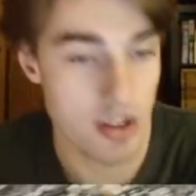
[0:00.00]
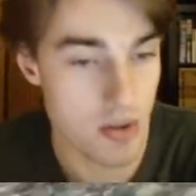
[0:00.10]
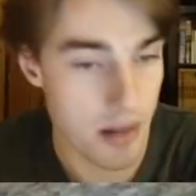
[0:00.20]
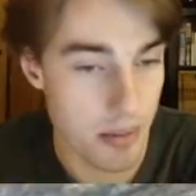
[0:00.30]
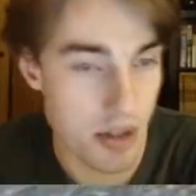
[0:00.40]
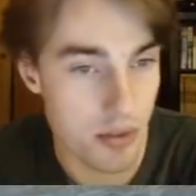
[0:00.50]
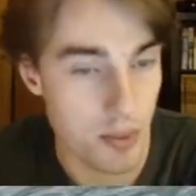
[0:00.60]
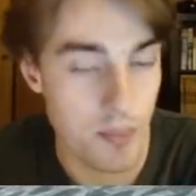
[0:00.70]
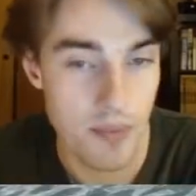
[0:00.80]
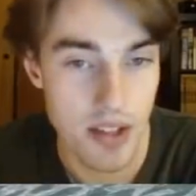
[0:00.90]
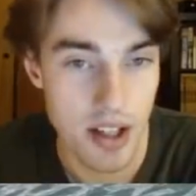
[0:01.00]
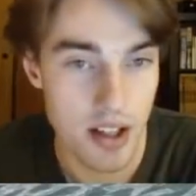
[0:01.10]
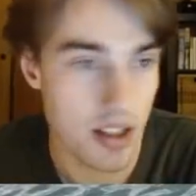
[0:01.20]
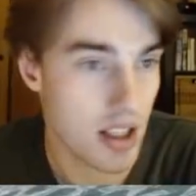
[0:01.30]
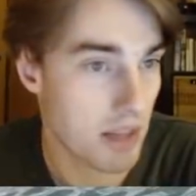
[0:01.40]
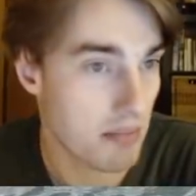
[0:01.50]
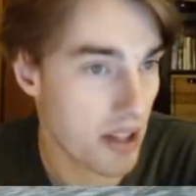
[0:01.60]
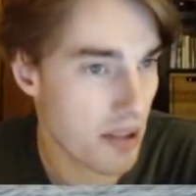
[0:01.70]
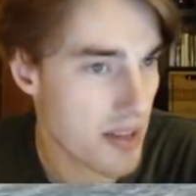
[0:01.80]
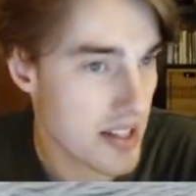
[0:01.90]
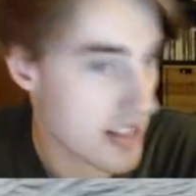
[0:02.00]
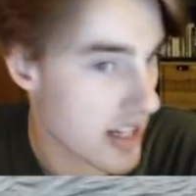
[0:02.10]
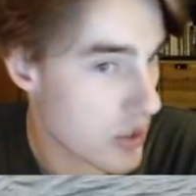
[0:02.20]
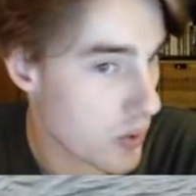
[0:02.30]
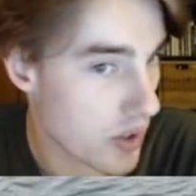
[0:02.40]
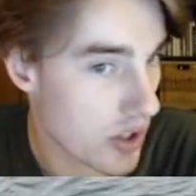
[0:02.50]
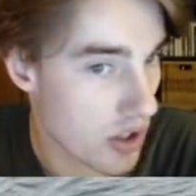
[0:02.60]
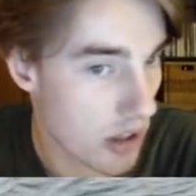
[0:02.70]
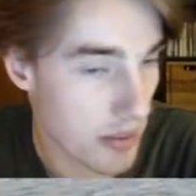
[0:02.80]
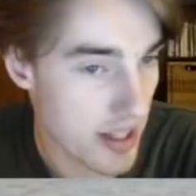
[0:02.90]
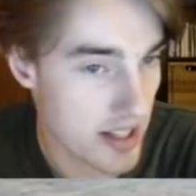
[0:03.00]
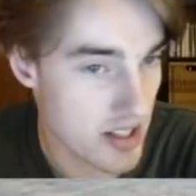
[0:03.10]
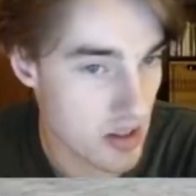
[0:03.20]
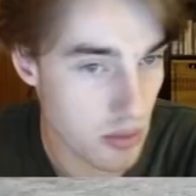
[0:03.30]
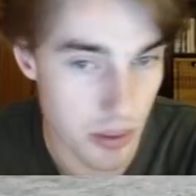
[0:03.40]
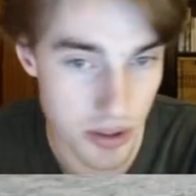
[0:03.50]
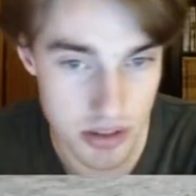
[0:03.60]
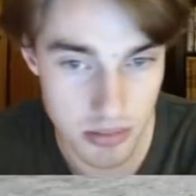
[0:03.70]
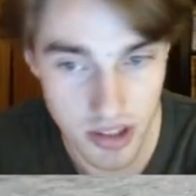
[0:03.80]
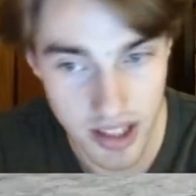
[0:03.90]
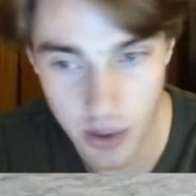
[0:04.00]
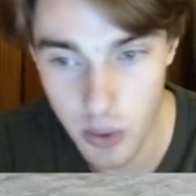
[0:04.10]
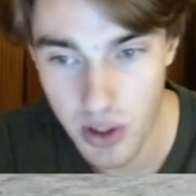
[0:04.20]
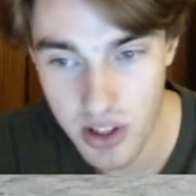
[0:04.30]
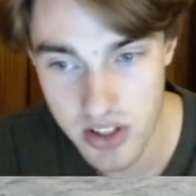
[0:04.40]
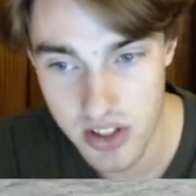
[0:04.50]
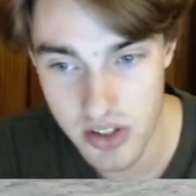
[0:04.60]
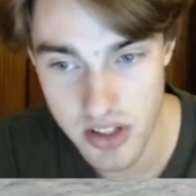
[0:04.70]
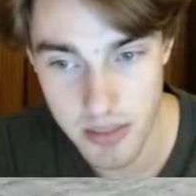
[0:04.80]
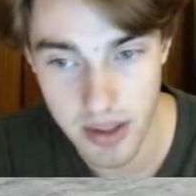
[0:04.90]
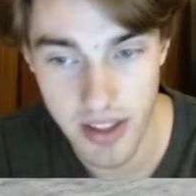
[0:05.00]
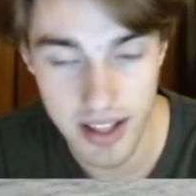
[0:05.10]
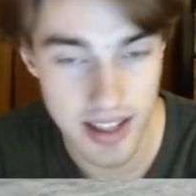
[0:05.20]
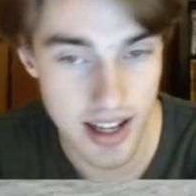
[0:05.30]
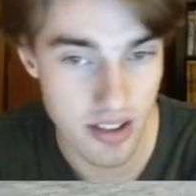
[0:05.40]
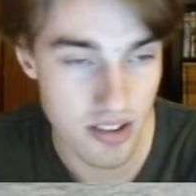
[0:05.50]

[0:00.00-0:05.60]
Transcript: It's quite beautiful. Otherwise, Central Europe is still possible, like Caucasus or something like that.